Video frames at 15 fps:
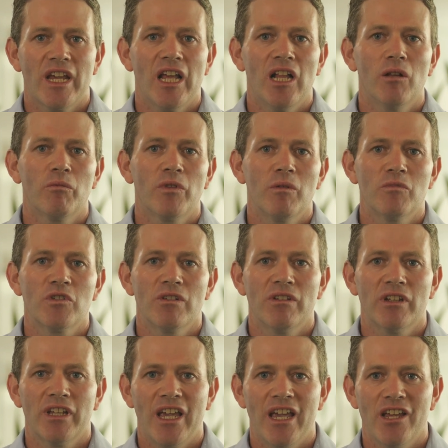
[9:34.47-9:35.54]
help them to
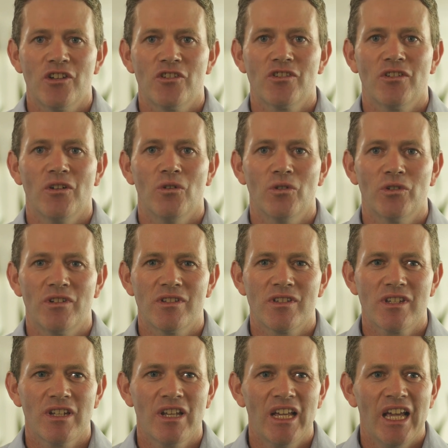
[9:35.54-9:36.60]
engage
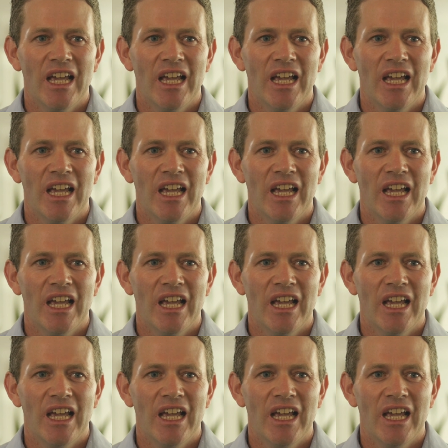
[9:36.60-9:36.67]
audience